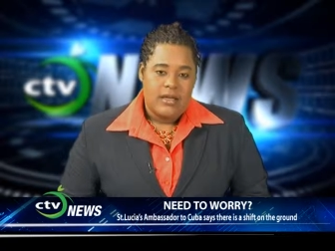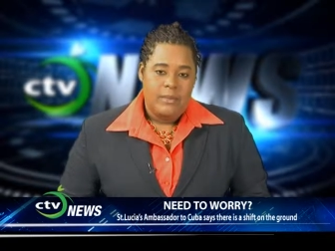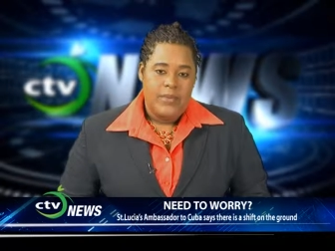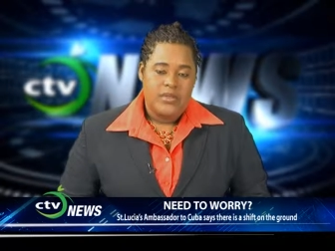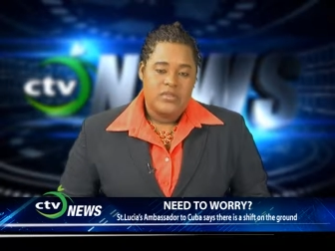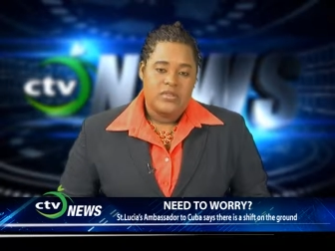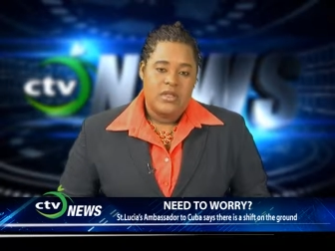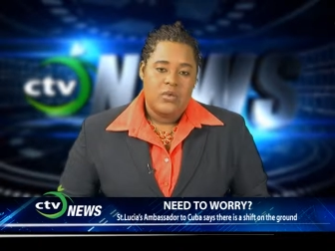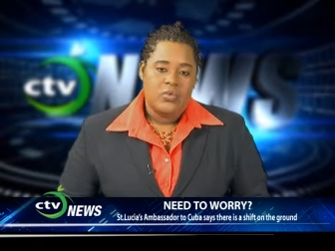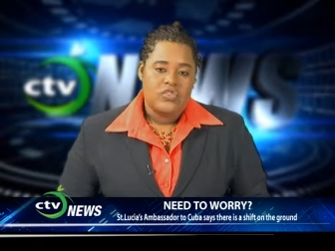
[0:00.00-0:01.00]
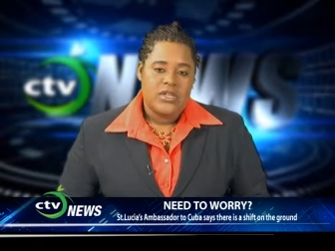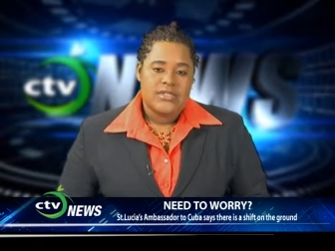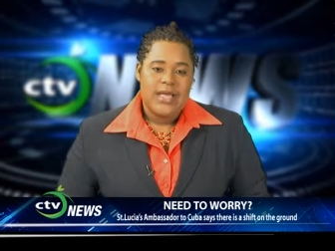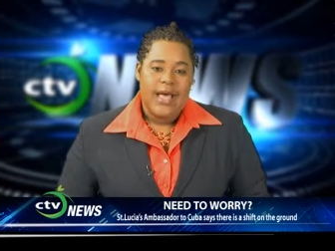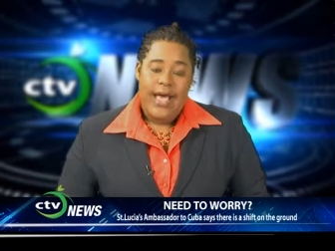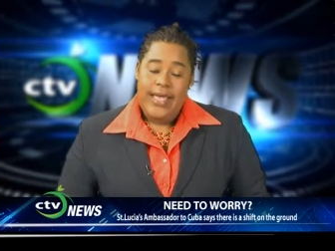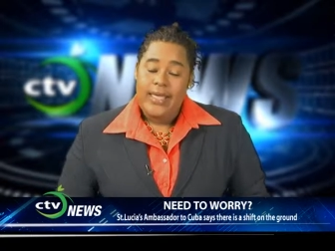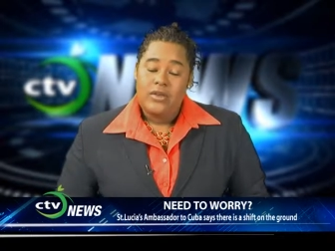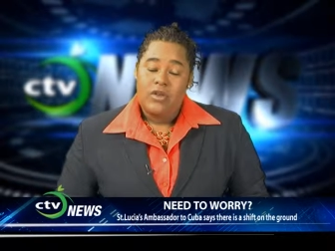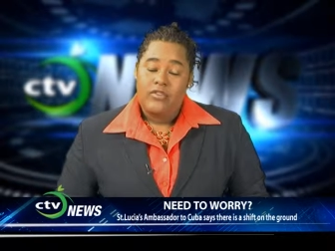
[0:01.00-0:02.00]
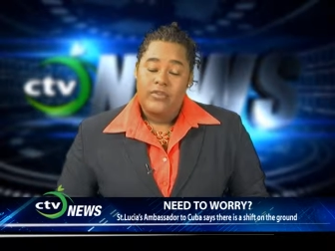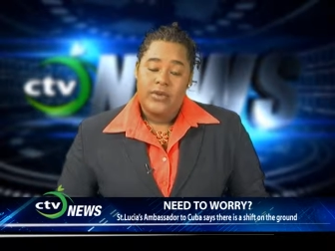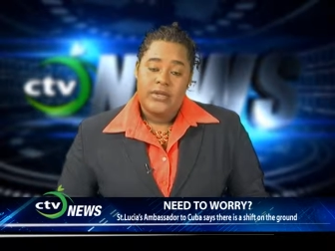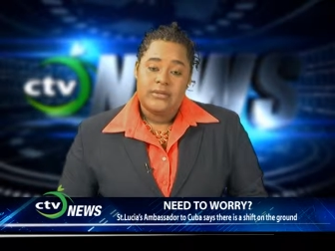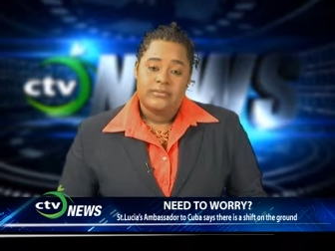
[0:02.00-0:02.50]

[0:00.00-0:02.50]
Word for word: compared to St. Lucia's high-end offering.